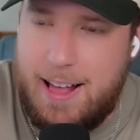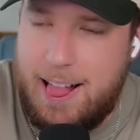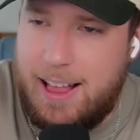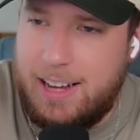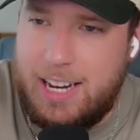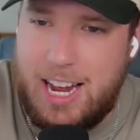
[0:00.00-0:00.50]

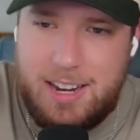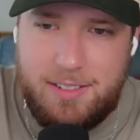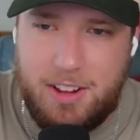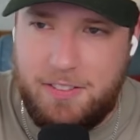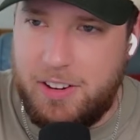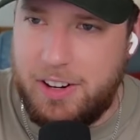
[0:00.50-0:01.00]
again,
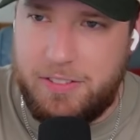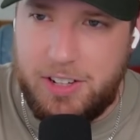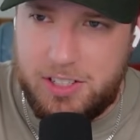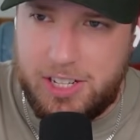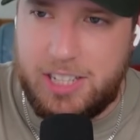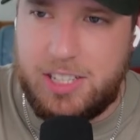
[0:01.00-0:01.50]
if
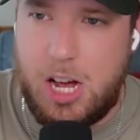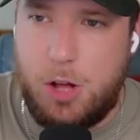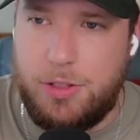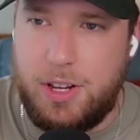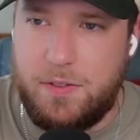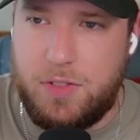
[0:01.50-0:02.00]
he stays
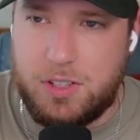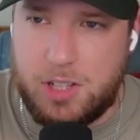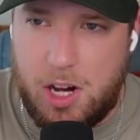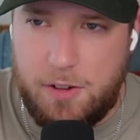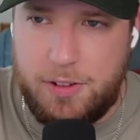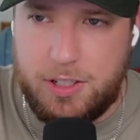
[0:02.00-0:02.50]
healthy, if this
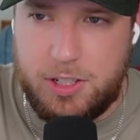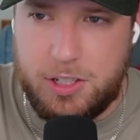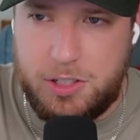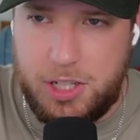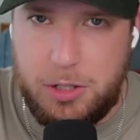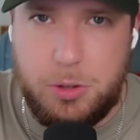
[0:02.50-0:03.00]
offense
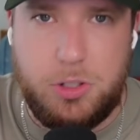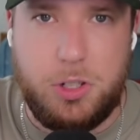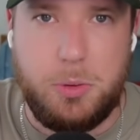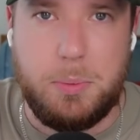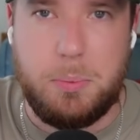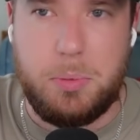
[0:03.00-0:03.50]
continues
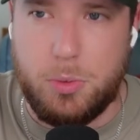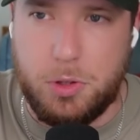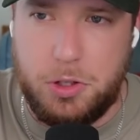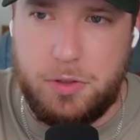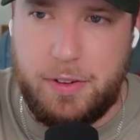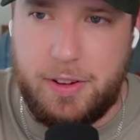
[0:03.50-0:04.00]
to
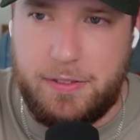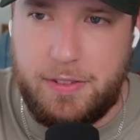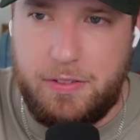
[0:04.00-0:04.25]
improve, if